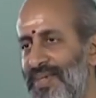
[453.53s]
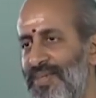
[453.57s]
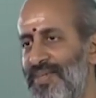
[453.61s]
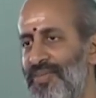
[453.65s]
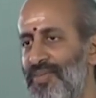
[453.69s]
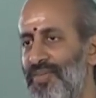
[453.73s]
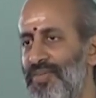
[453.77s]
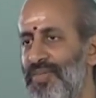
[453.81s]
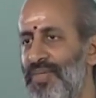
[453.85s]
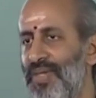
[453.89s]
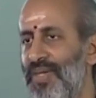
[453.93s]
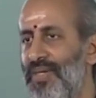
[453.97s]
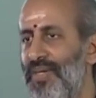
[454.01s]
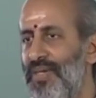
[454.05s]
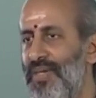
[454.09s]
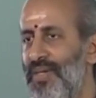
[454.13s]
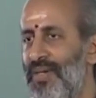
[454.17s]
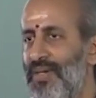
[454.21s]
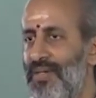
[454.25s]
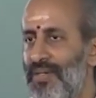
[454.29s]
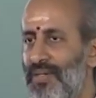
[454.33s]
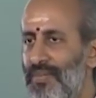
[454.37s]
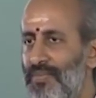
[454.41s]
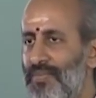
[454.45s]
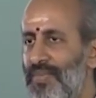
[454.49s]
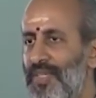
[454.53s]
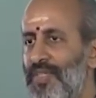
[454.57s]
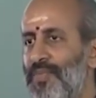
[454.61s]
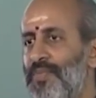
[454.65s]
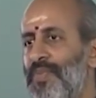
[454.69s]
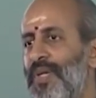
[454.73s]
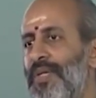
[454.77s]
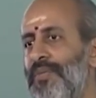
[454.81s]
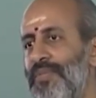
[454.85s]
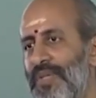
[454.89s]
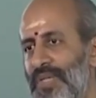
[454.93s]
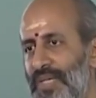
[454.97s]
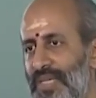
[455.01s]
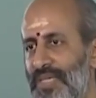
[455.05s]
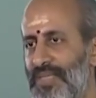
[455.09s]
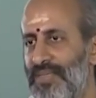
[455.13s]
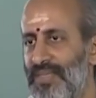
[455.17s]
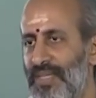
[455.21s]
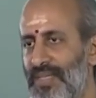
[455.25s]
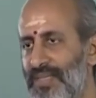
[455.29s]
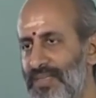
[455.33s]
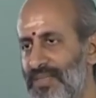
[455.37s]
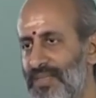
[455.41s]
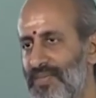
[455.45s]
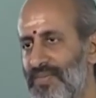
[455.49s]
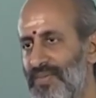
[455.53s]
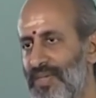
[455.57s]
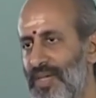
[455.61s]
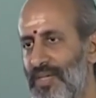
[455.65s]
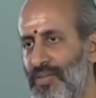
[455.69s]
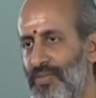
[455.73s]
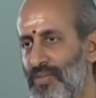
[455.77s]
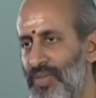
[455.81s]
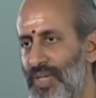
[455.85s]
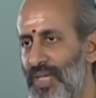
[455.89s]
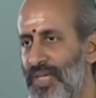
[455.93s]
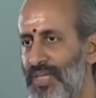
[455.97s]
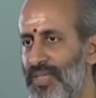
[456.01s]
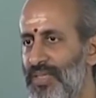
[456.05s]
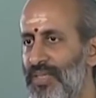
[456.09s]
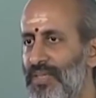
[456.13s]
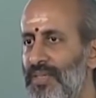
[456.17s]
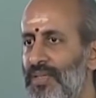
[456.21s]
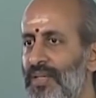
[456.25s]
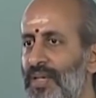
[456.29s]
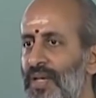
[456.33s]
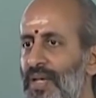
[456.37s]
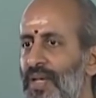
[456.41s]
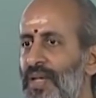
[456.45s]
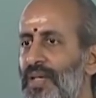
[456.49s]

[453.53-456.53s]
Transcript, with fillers: so Sankhyanam is primarily science of calculation,